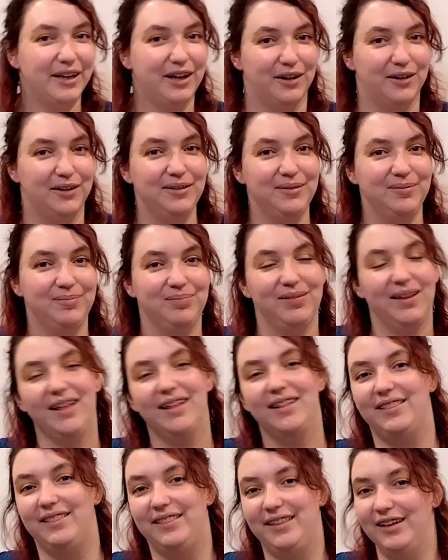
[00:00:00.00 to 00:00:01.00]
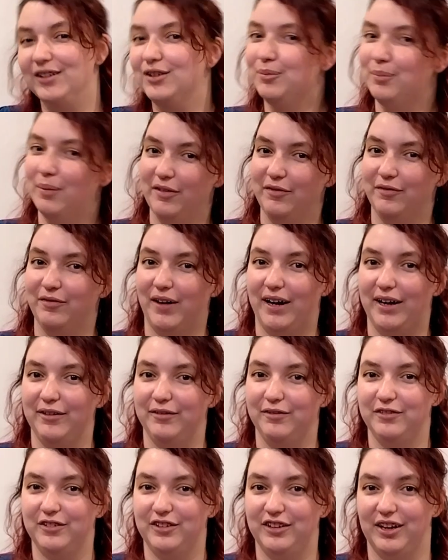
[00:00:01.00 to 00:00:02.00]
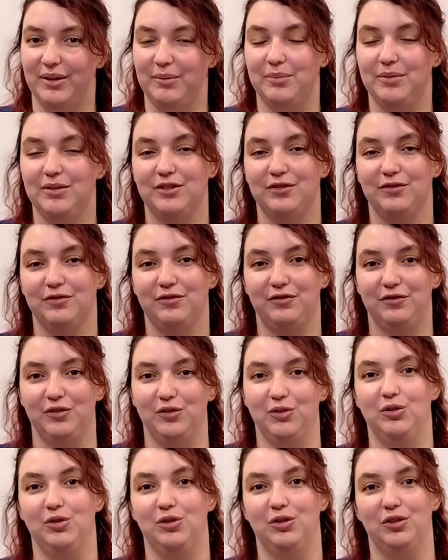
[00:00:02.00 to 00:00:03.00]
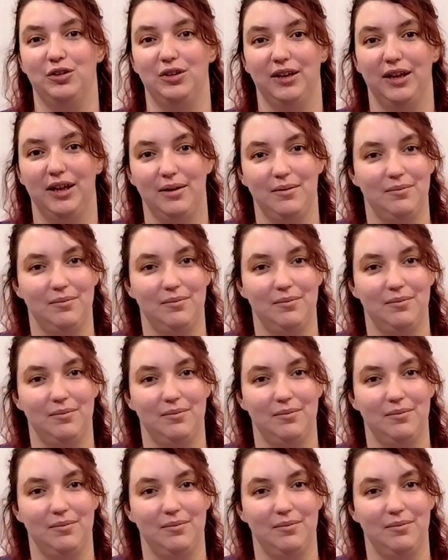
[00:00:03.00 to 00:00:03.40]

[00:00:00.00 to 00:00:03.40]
we go. There's my 5 tips for